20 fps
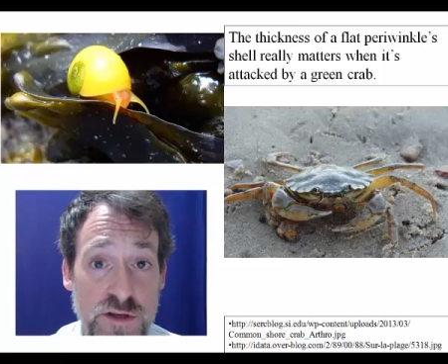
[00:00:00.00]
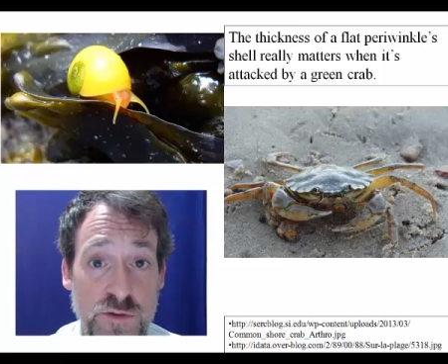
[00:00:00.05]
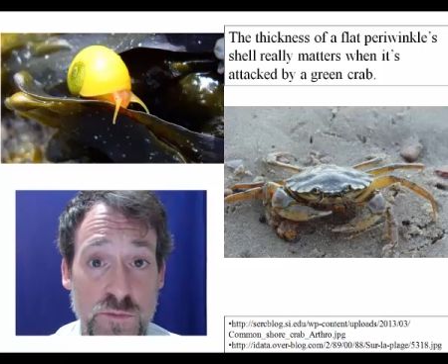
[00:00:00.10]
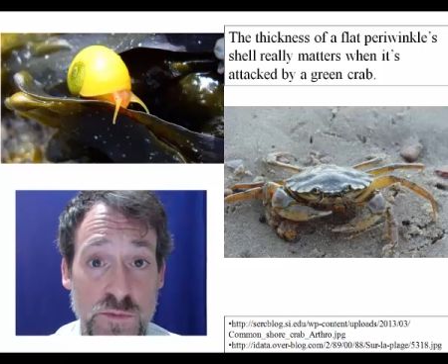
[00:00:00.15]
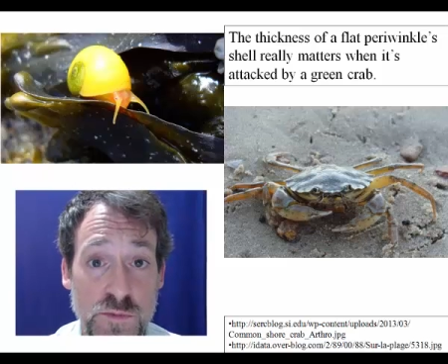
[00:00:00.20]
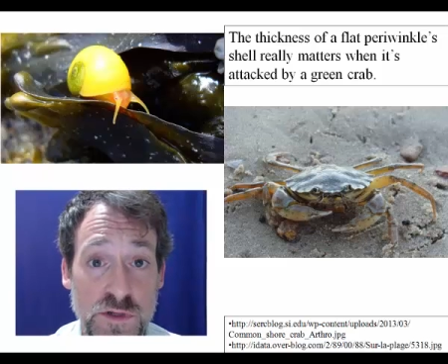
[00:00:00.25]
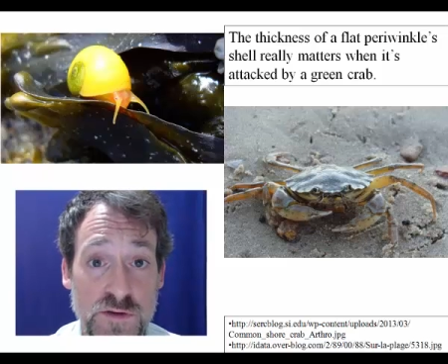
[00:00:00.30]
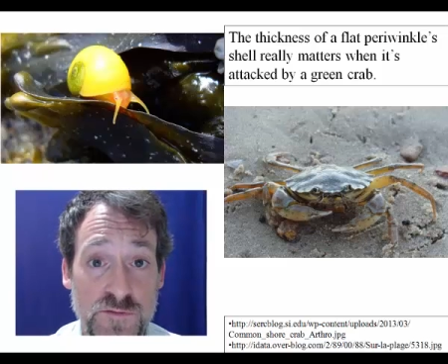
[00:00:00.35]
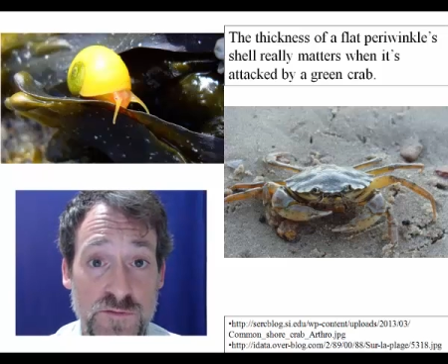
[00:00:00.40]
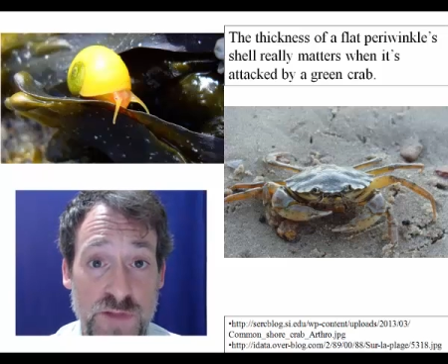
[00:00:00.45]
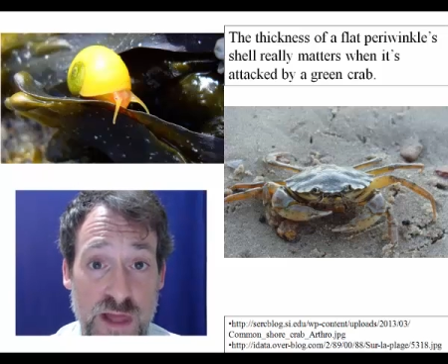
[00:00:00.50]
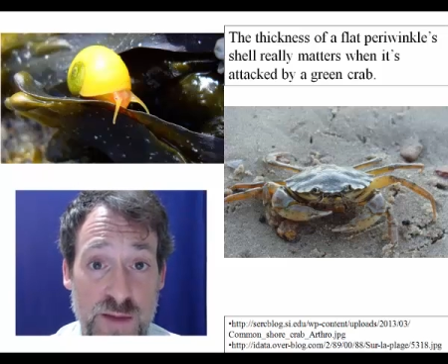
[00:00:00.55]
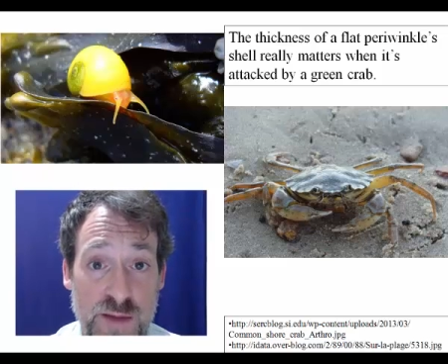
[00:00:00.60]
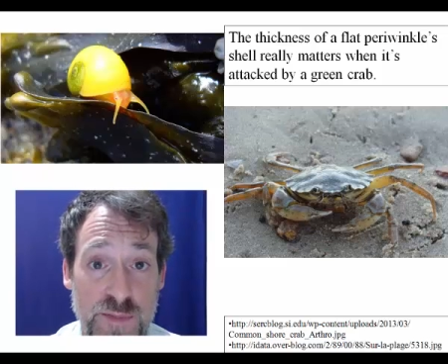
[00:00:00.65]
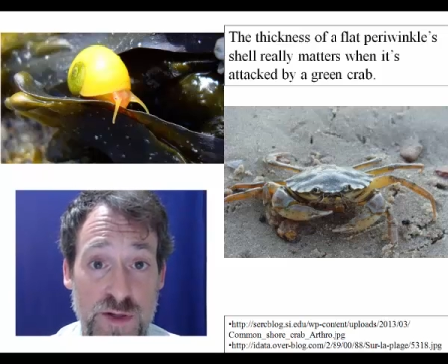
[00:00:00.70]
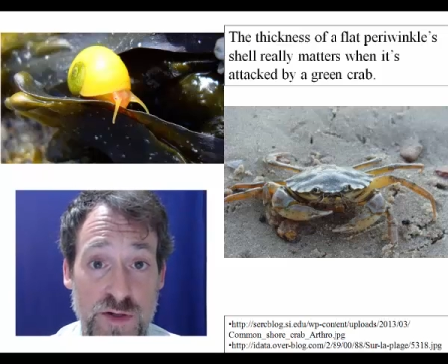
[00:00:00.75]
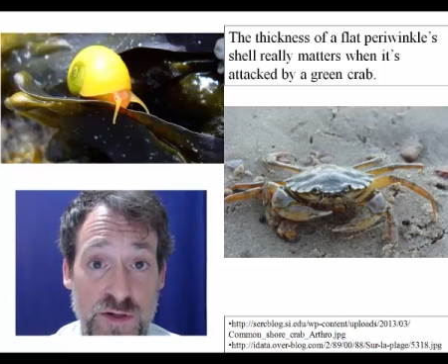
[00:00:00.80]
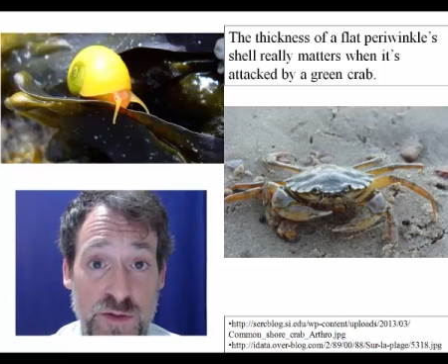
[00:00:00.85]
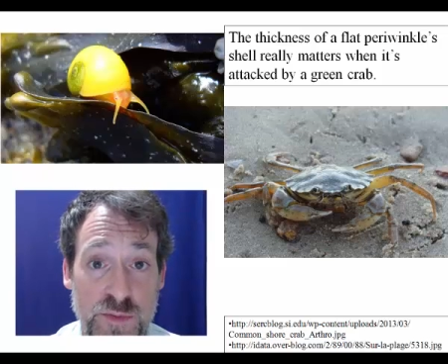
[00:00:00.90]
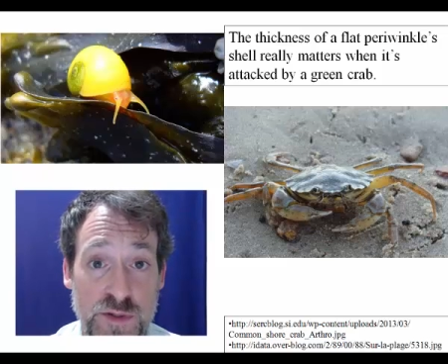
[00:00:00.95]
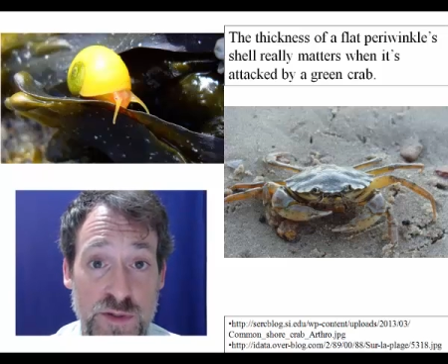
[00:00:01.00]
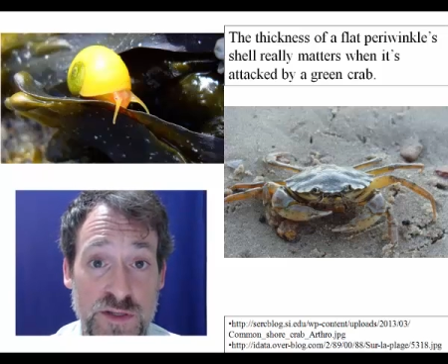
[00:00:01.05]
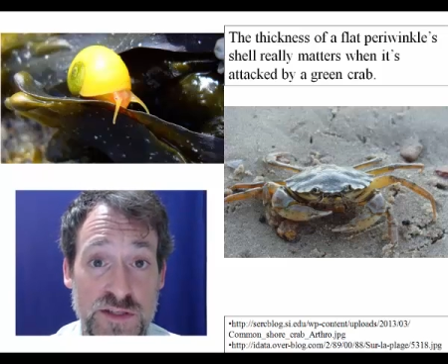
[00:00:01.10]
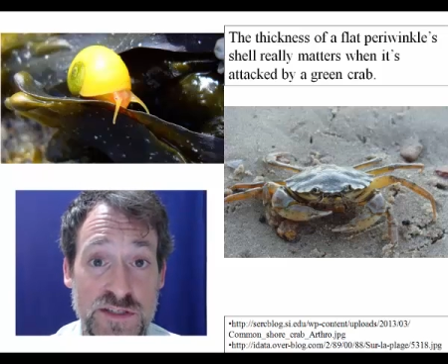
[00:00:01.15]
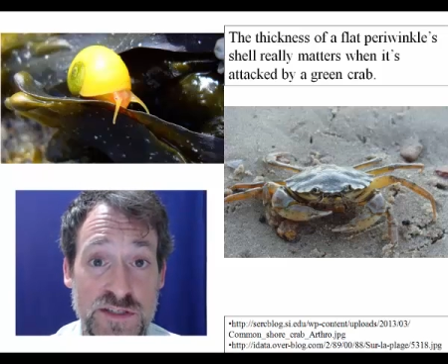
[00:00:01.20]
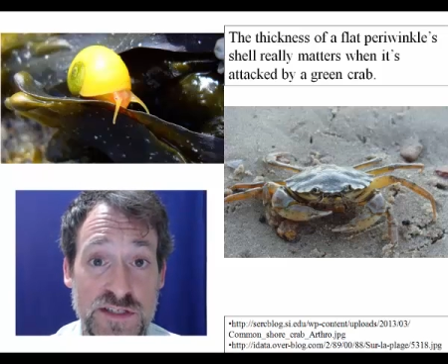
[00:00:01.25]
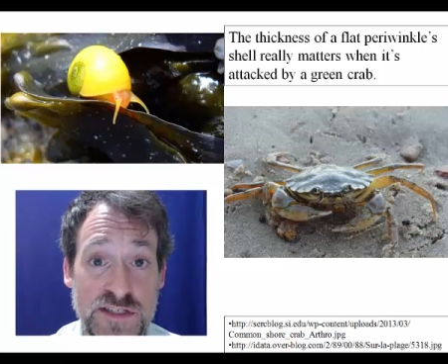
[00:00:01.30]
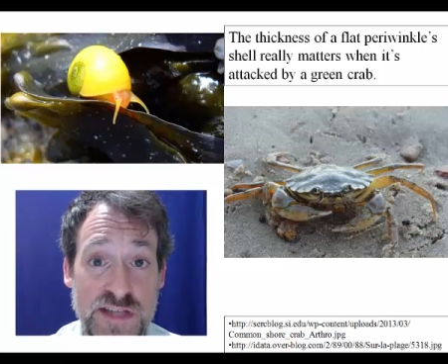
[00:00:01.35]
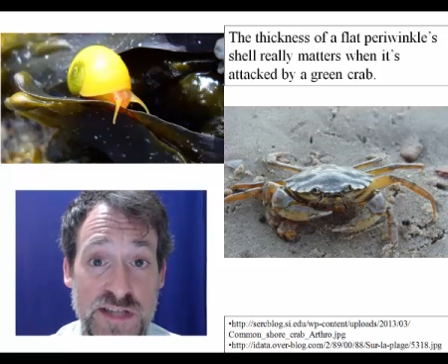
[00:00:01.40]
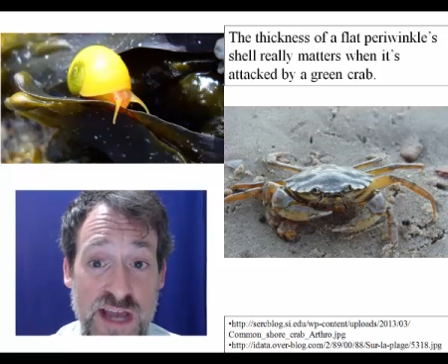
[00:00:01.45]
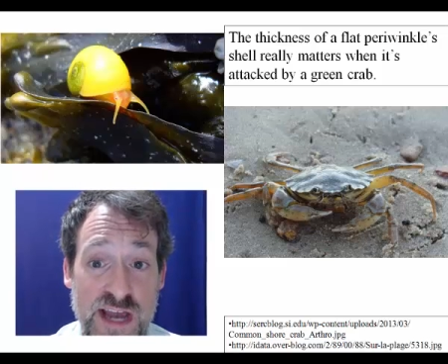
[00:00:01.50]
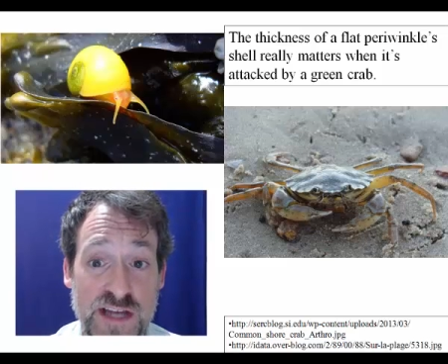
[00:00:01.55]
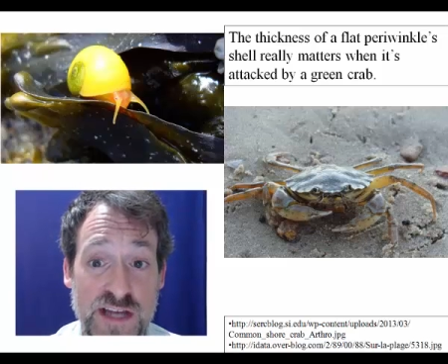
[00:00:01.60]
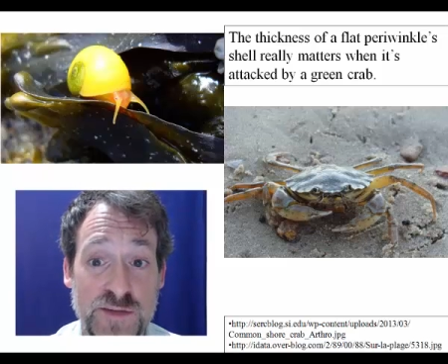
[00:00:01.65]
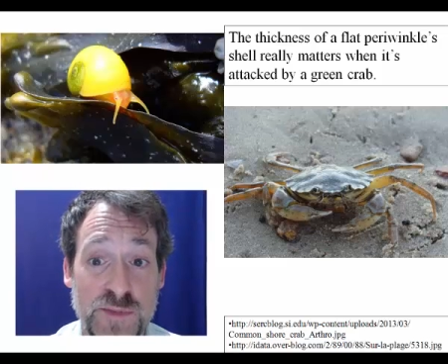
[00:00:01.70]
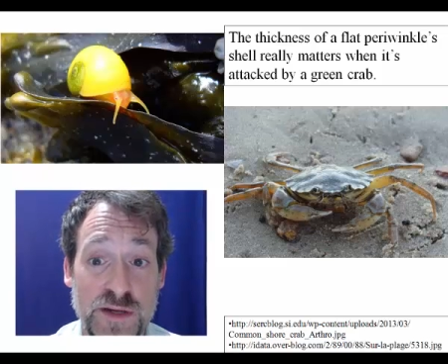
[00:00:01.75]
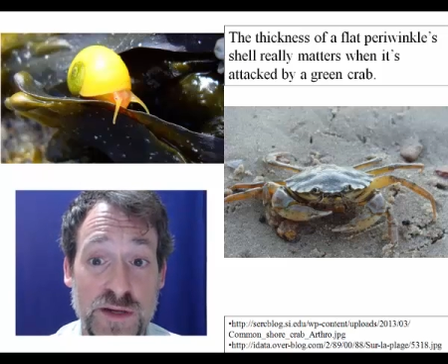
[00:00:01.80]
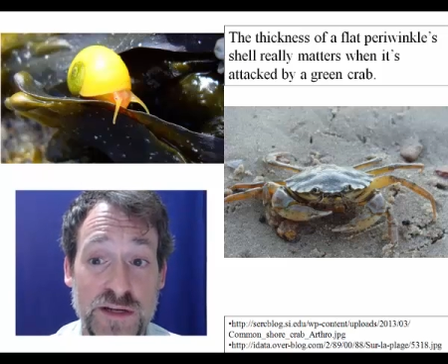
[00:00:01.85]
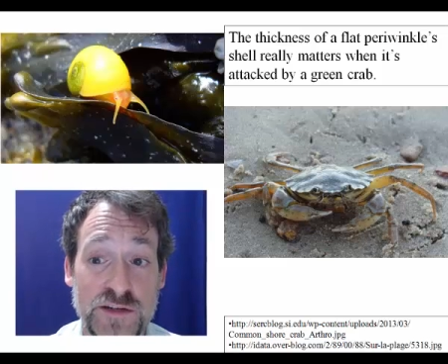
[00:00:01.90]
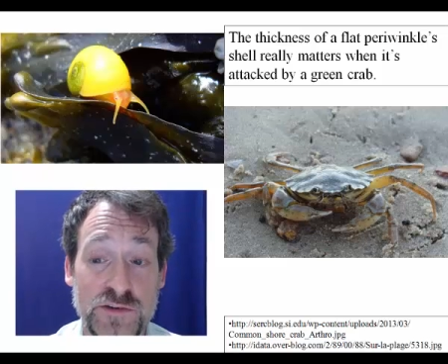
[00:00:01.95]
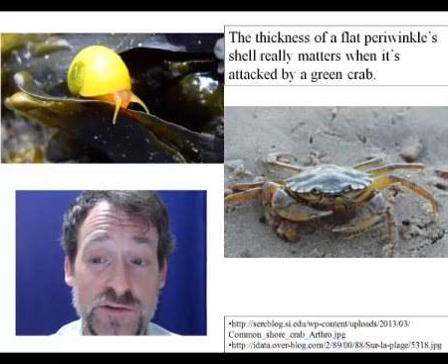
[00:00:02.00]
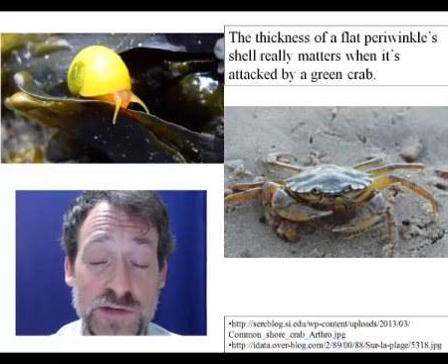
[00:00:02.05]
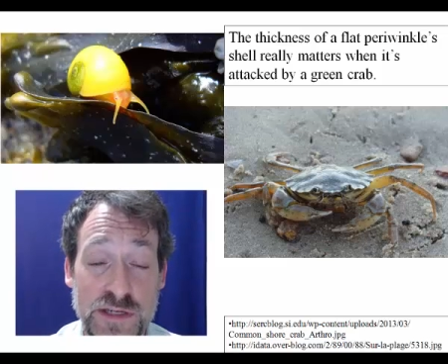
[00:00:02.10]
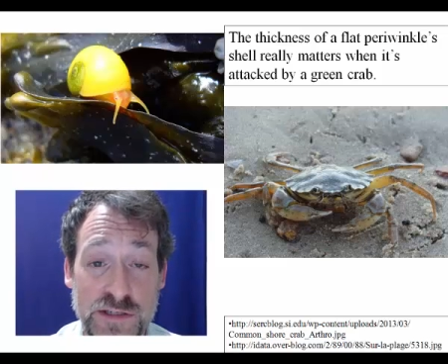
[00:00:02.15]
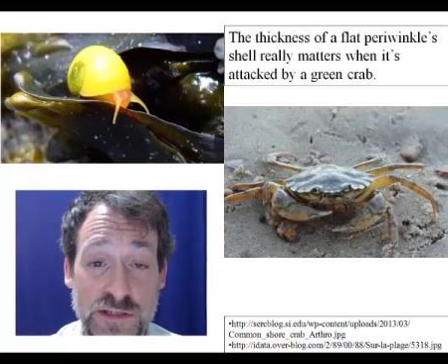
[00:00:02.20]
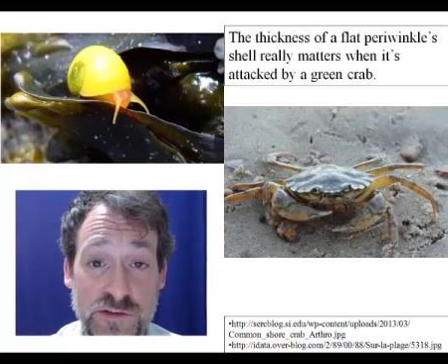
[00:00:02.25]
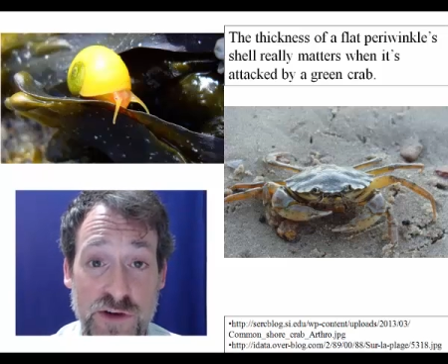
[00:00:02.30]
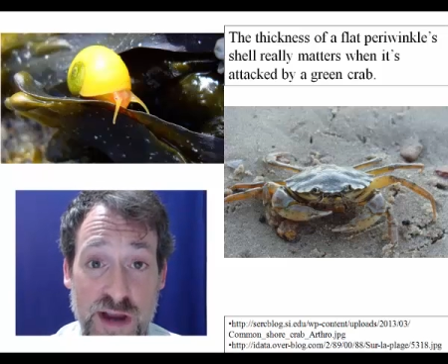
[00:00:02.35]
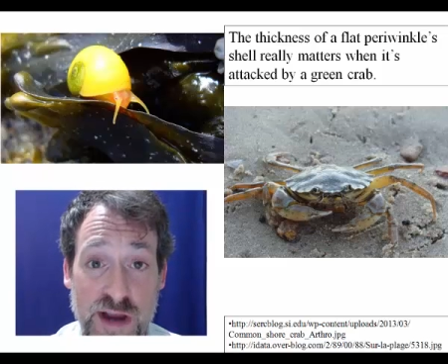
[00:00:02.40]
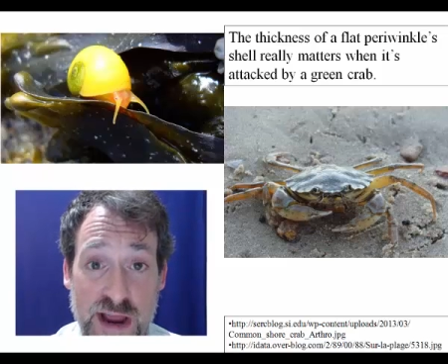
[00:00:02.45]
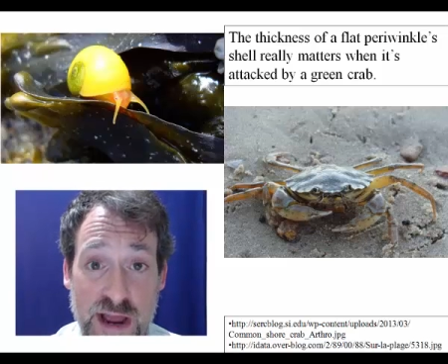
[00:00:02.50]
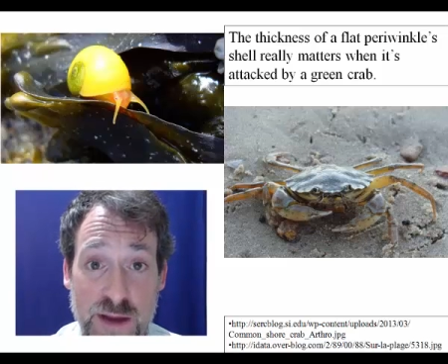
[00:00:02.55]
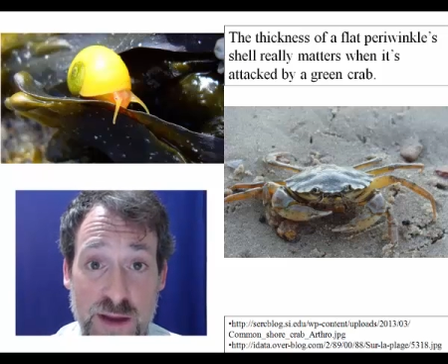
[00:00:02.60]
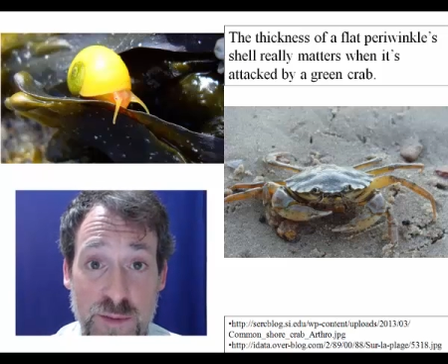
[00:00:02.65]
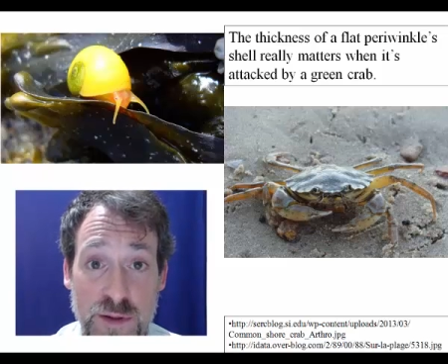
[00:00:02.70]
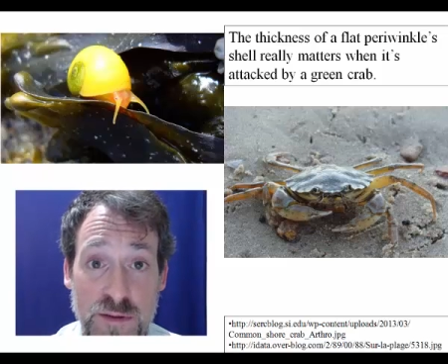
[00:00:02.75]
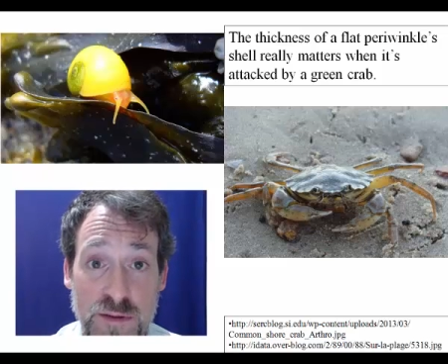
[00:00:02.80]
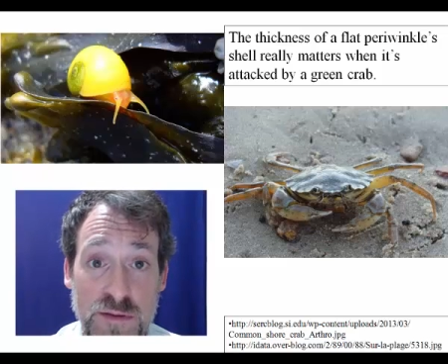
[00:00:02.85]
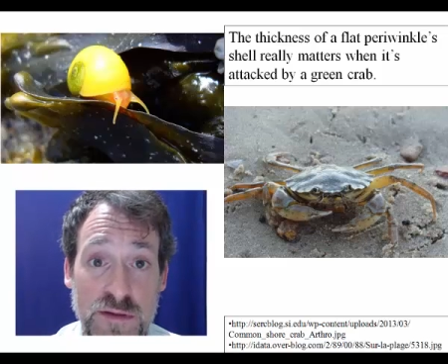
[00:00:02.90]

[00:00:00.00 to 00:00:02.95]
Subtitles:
when a flat periwinkle is attacked by a green crab.